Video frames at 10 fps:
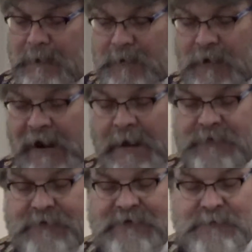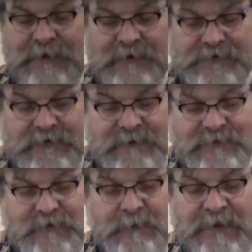perhaps this meal
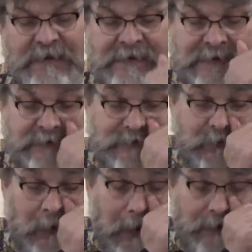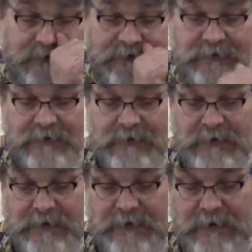seems so meaningless to us
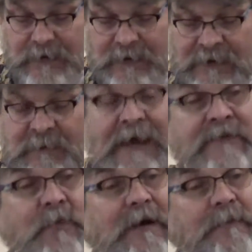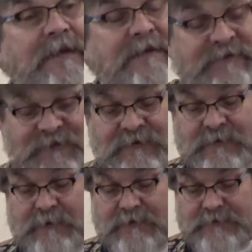that it might as well be
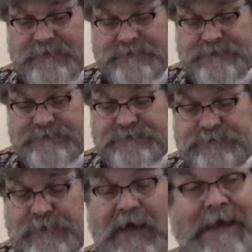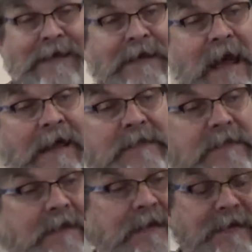invisible, a
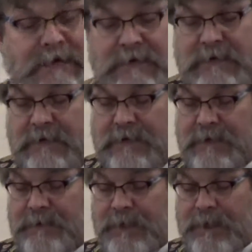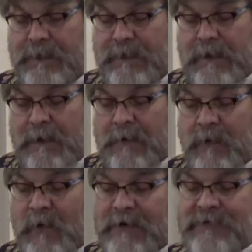non-thing.
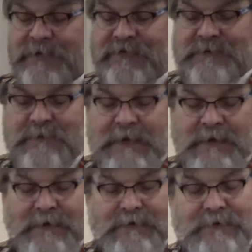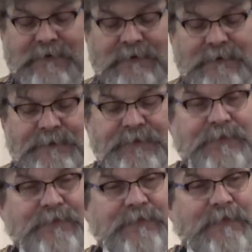But what if this meal
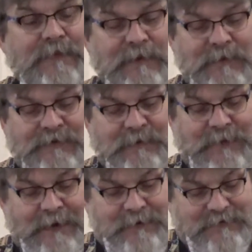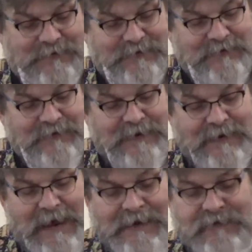was about
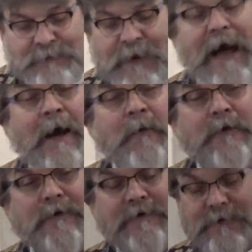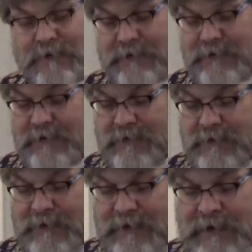God's power
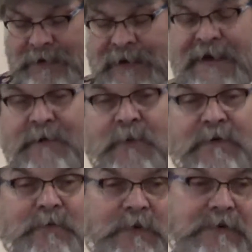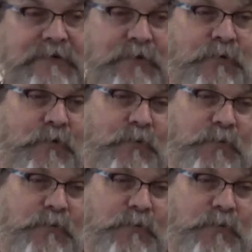and not what we do?